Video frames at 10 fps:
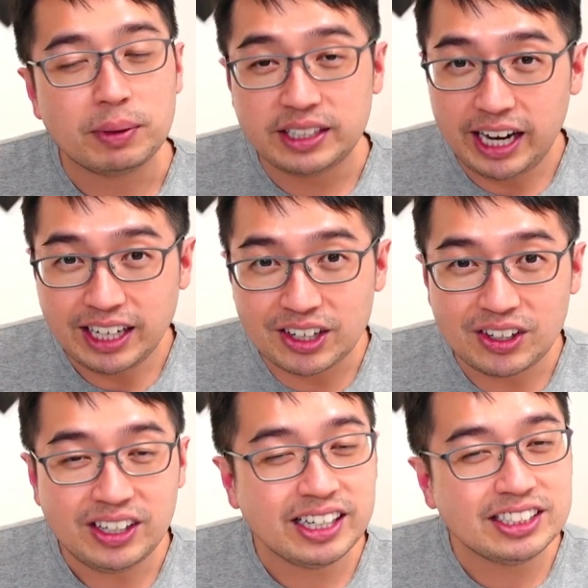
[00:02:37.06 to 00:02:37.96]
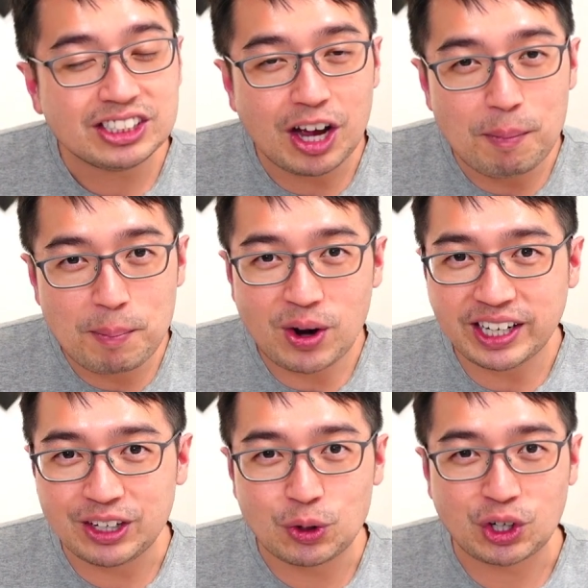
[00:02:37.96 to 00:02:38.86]
Taker is a
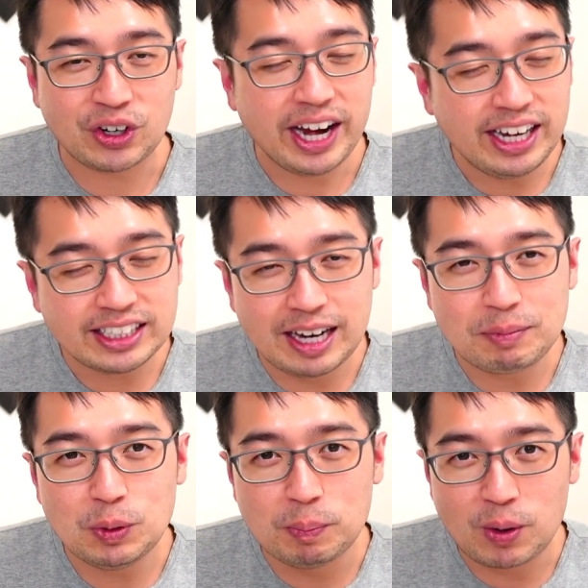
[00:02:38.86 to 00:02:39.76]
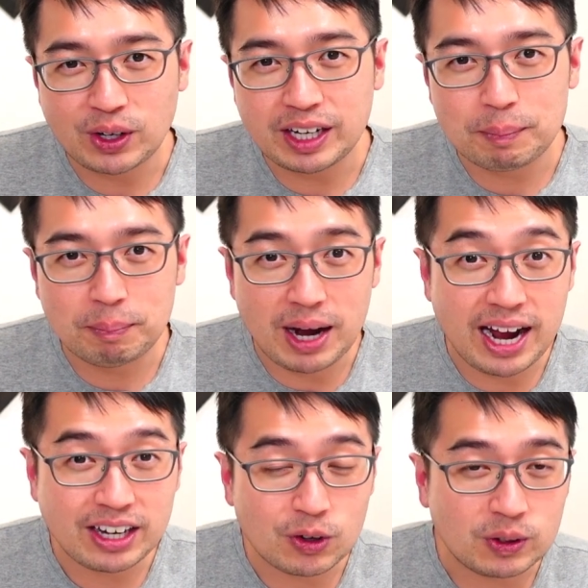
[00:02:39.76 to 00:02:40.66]
market order. Anytime you market
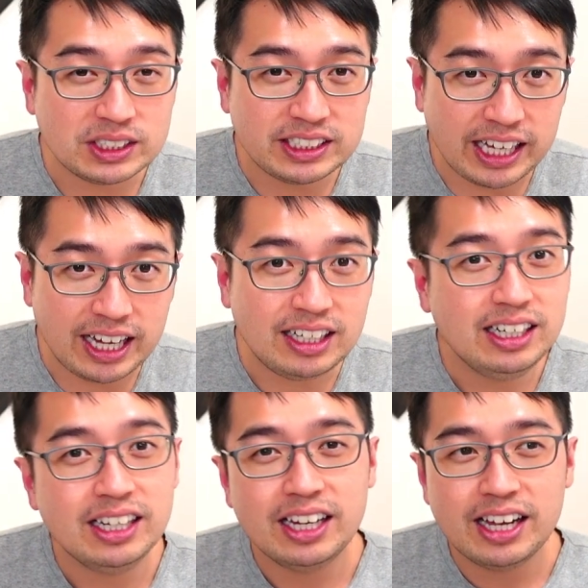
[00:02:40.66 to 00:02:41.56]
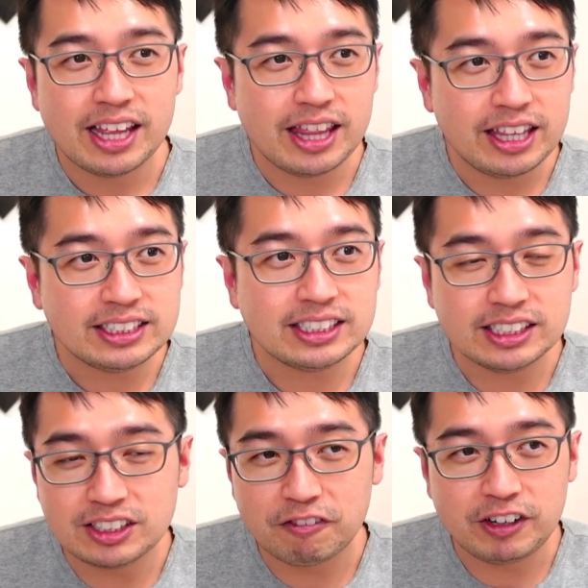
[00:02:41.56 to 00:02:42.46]
buy or sell, this
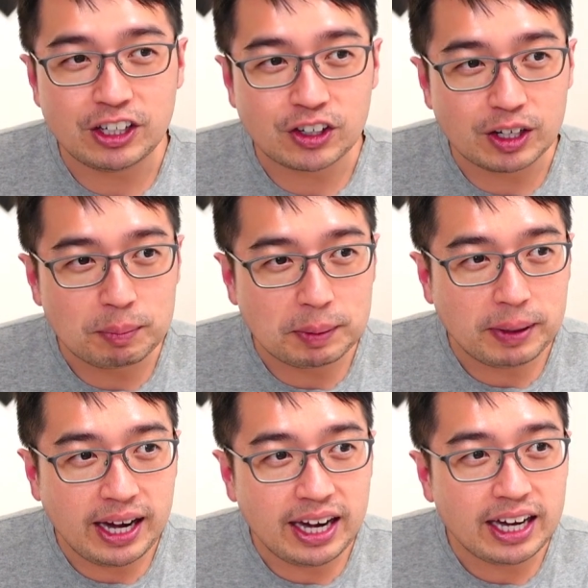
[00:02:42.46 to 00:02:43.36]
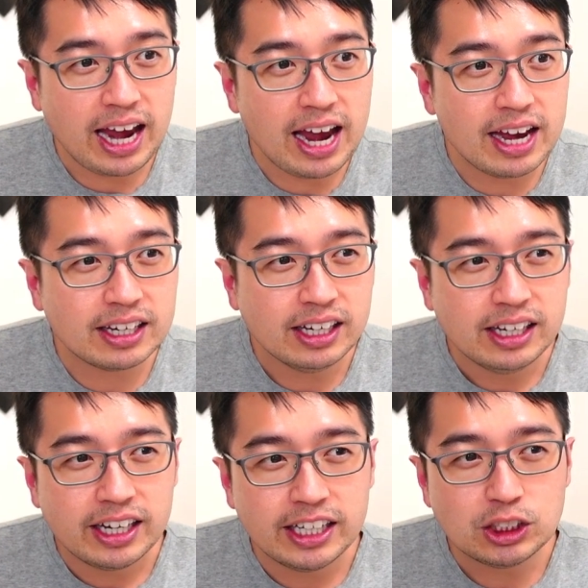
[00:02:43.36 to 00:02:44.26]
is the fee you're gonna be paying, and
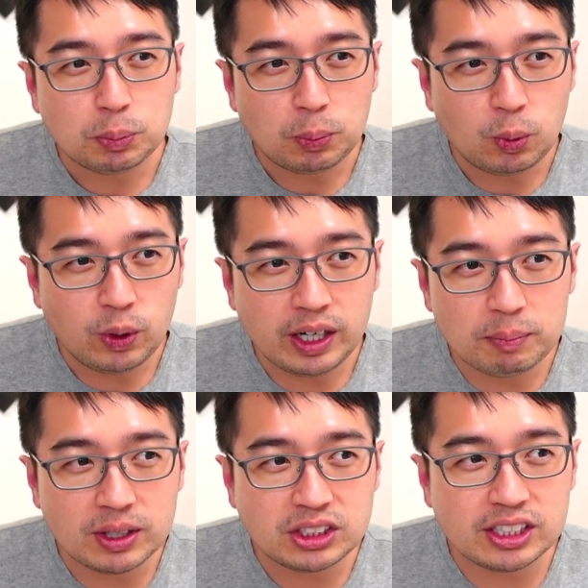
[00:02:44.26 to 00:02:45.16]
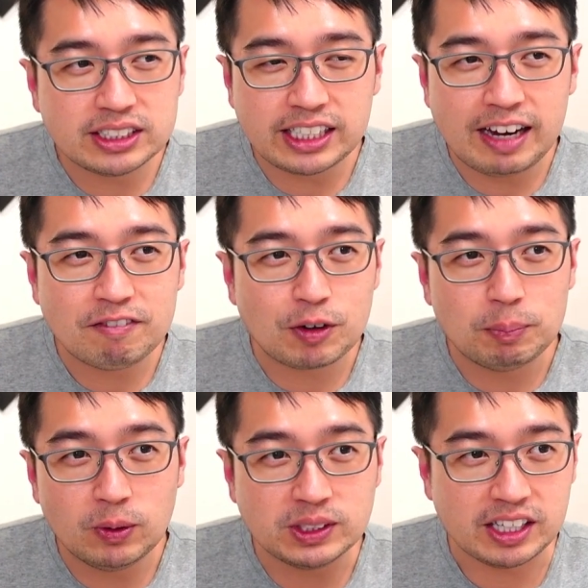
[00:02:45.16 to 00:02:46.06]
it's pretty much the same for
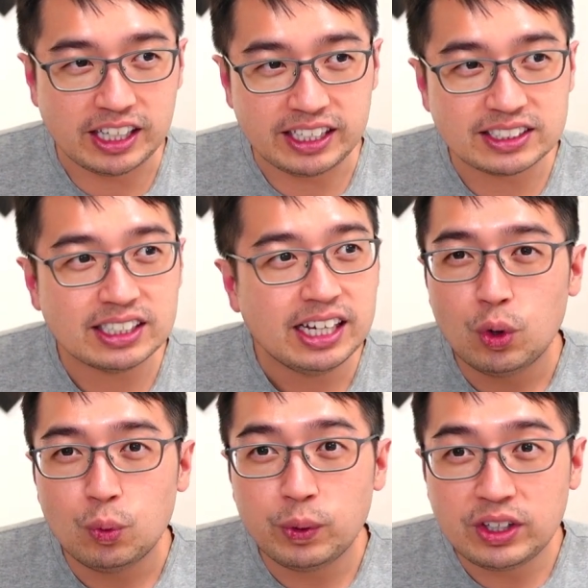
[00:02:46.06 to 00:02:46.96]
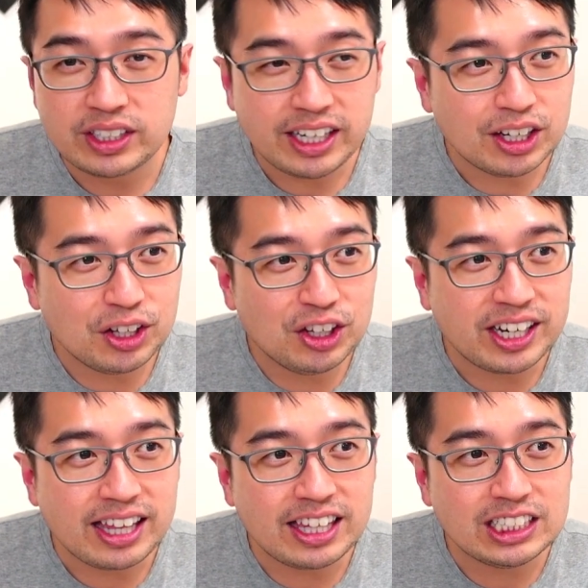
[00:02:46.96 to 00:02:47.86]
most of these. When you take a
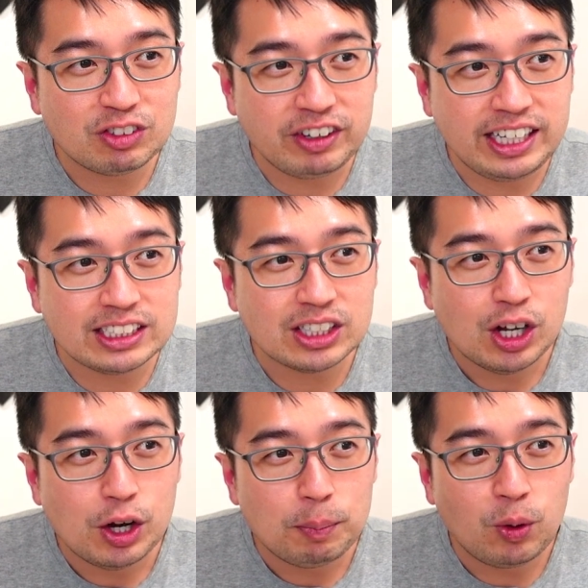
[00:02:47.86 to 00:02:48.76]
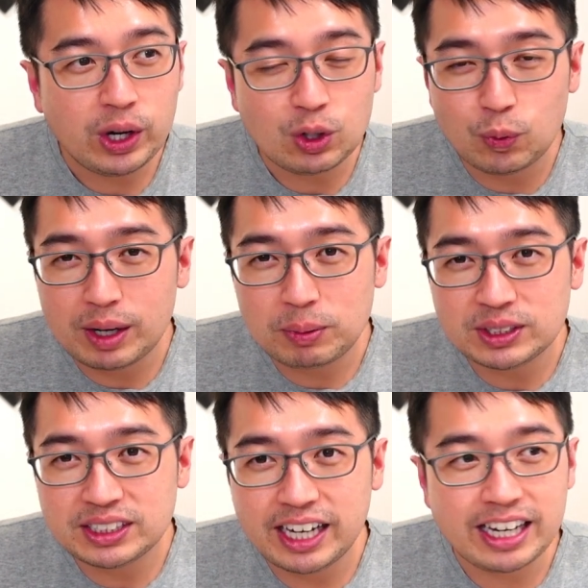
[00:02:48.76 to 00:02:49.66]
look at these fees,
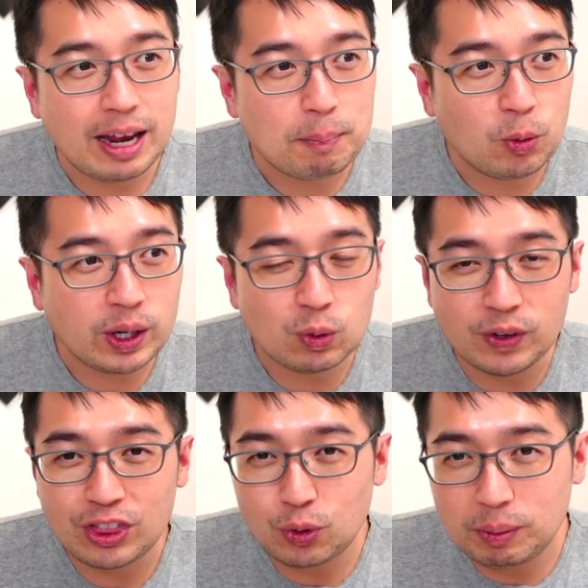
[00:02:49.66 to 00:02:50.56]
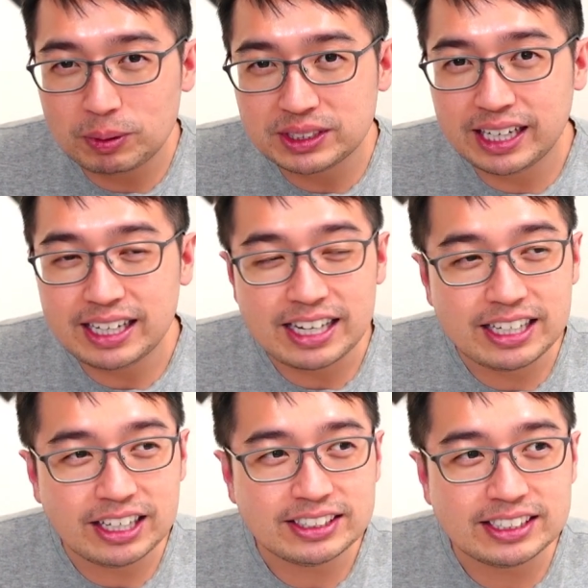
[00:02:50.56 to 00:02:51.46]
0.1% and
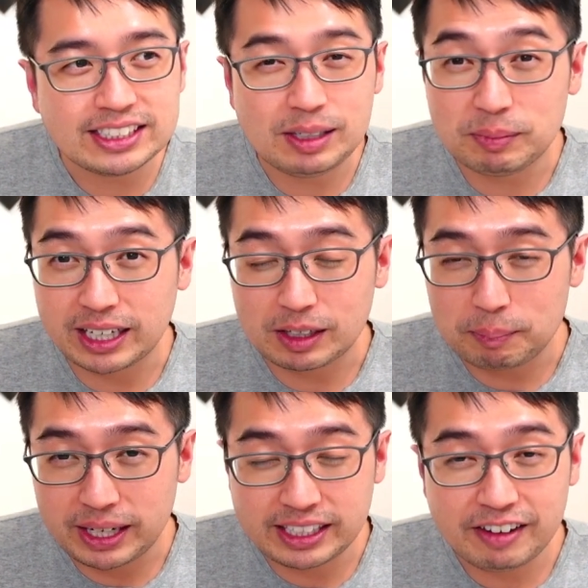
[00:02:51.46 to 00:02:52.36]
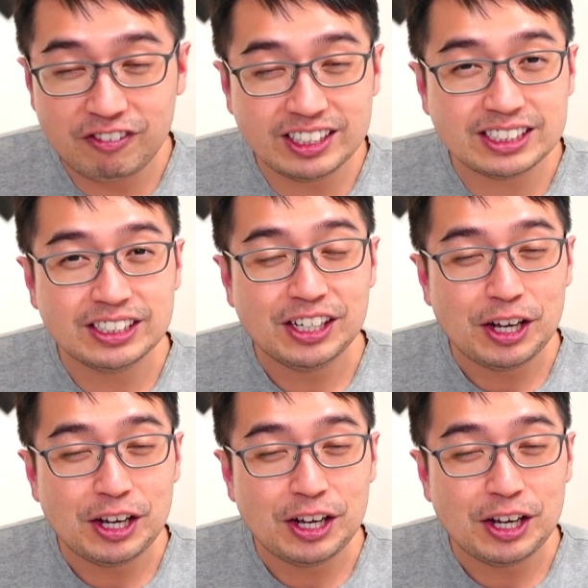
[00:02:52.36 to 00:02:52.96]
0.13% doesn't seem like a big difference,